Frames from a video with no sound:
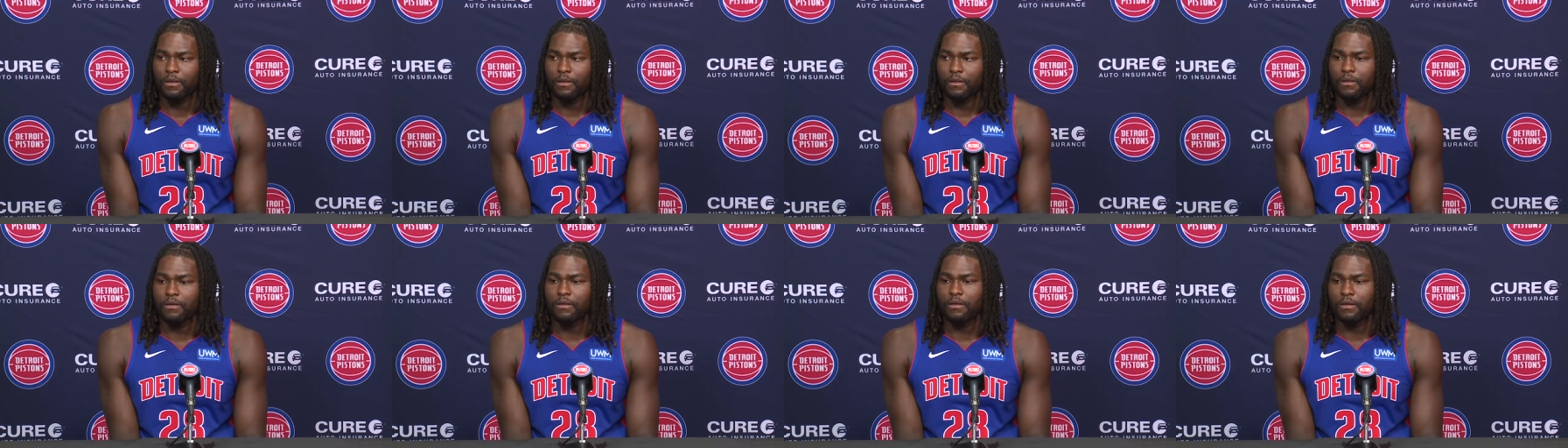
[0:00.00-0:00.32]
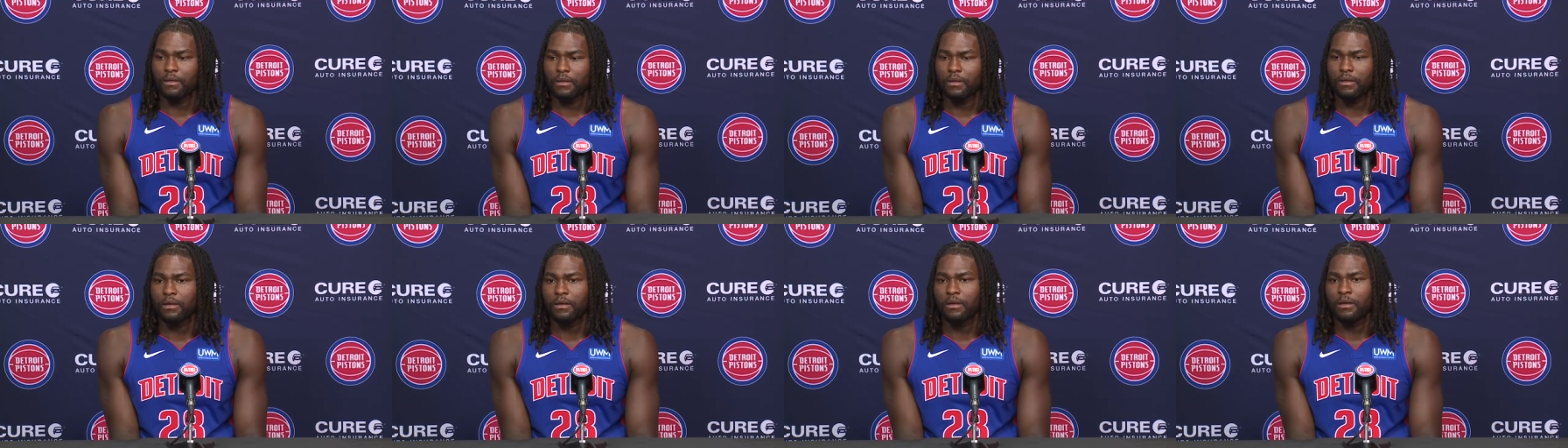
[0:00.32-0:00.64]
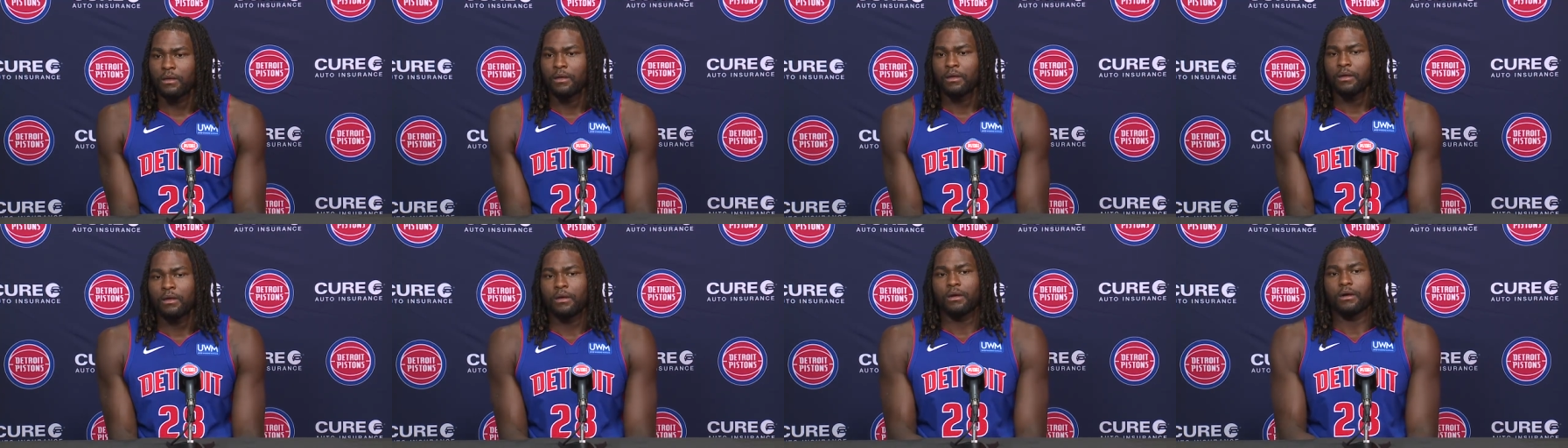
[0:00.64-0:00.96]
getting
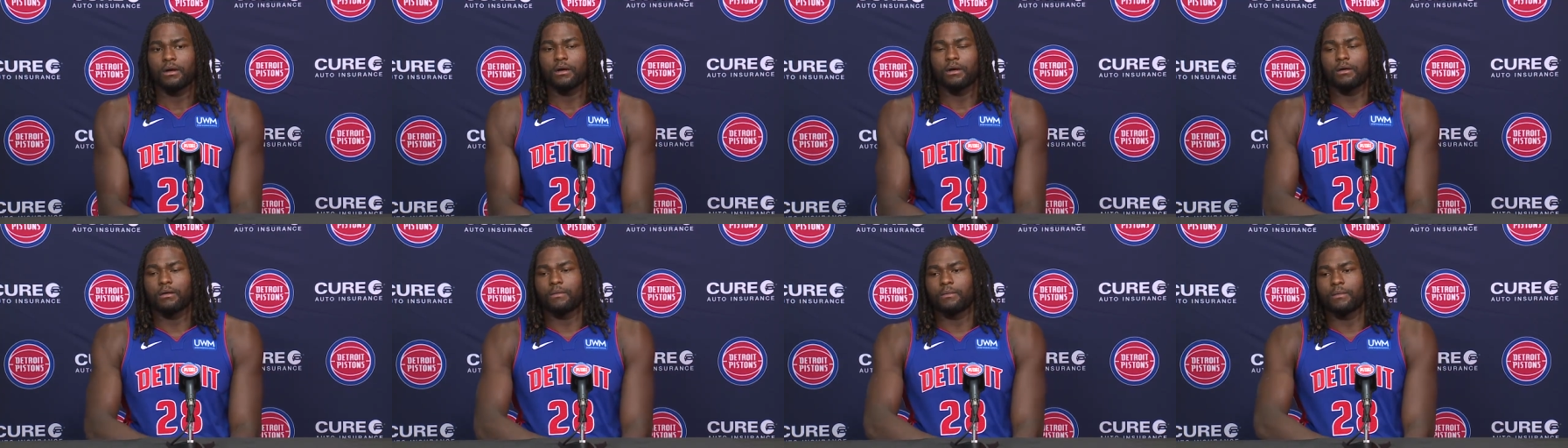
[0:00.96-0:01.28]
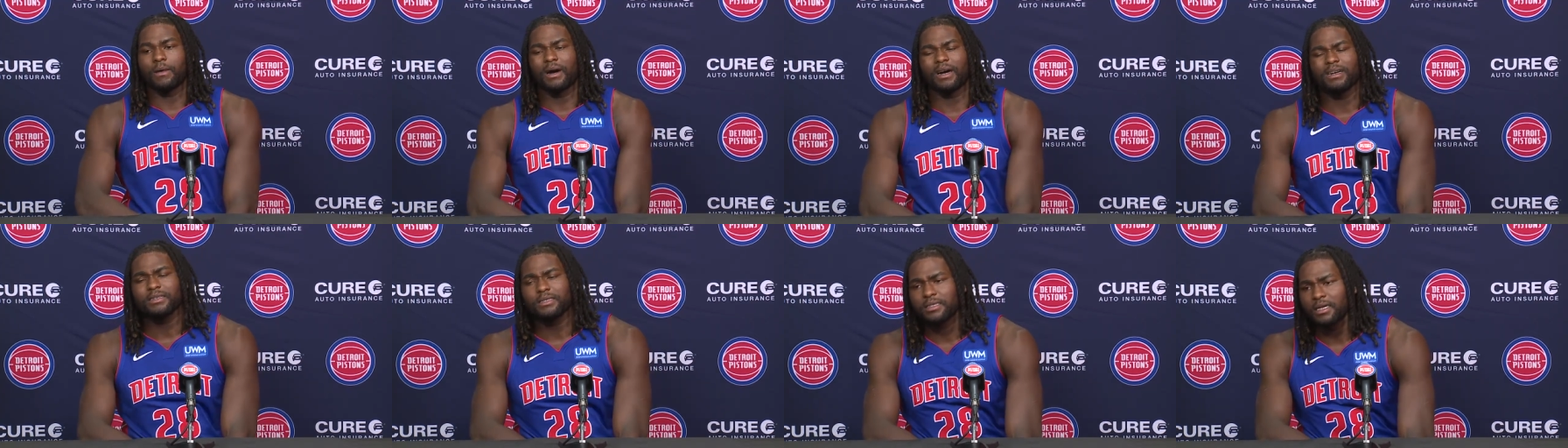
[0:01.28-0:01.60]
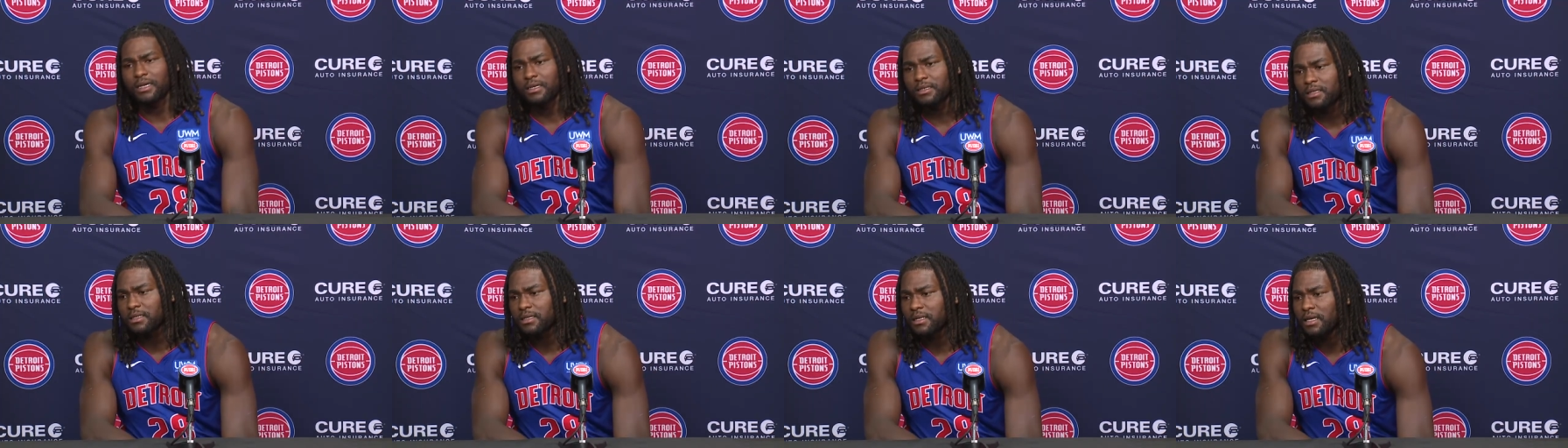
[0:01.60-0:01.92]
out there? I'll
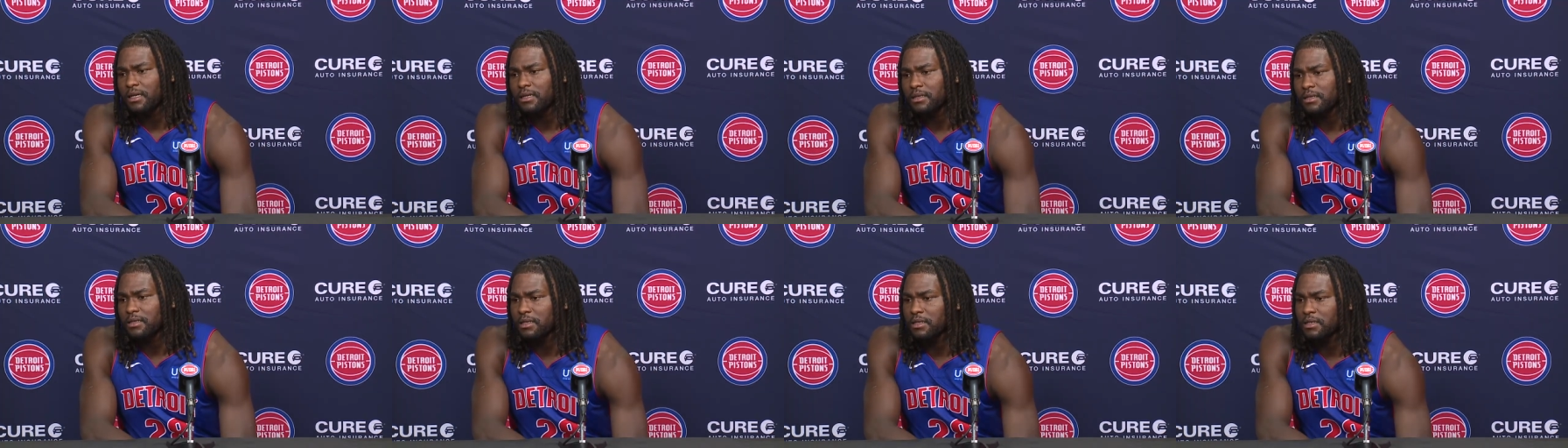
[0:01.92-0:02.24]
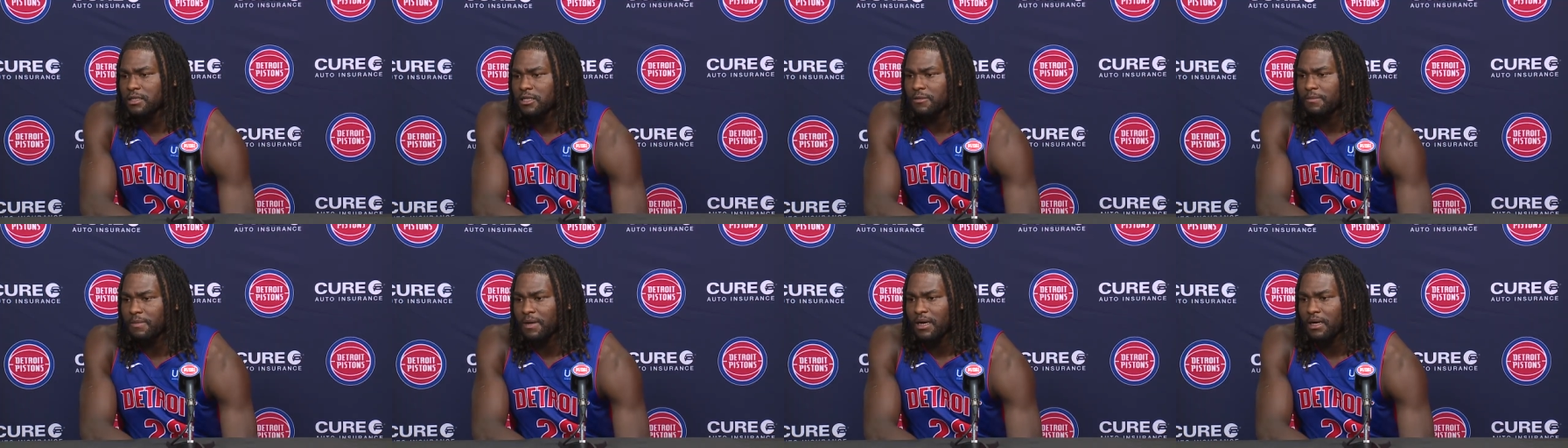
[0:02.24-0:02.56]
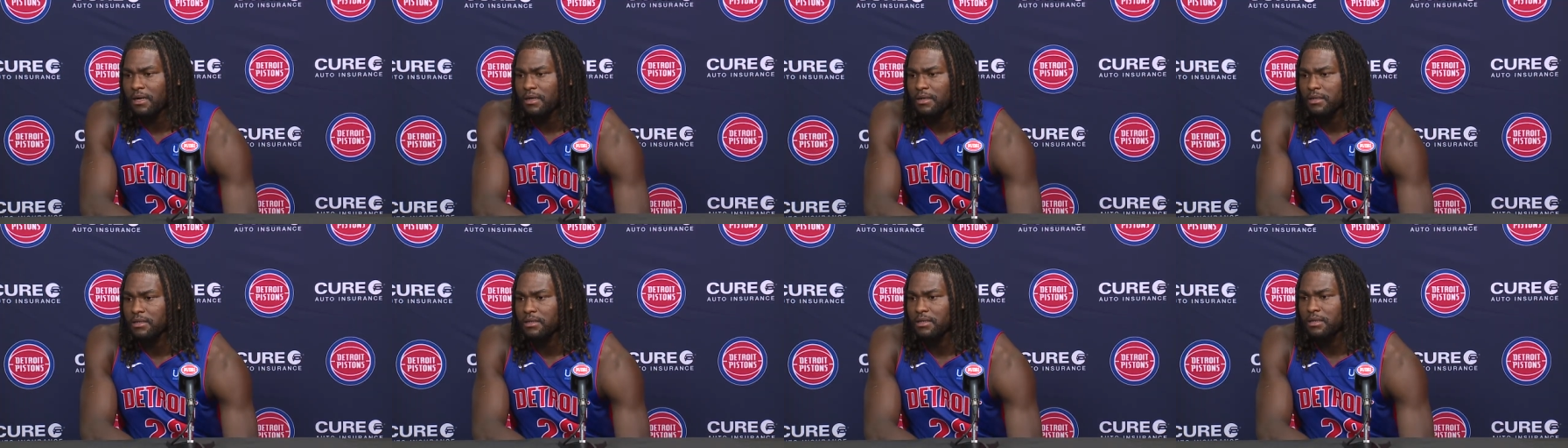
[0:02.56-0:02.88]
say just getting to his
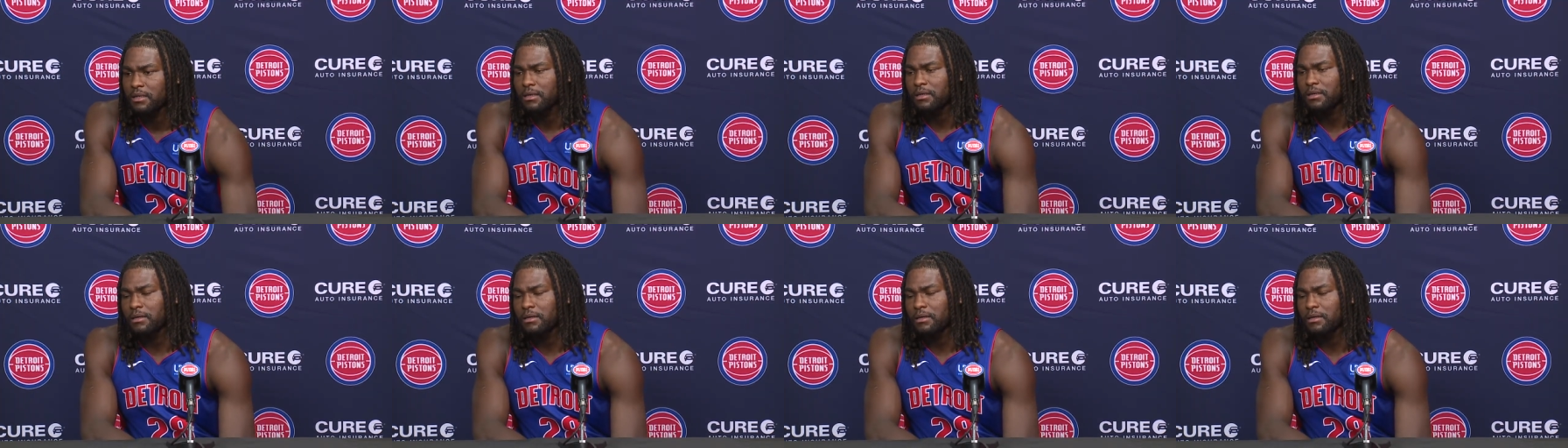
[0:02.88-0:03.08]
spots.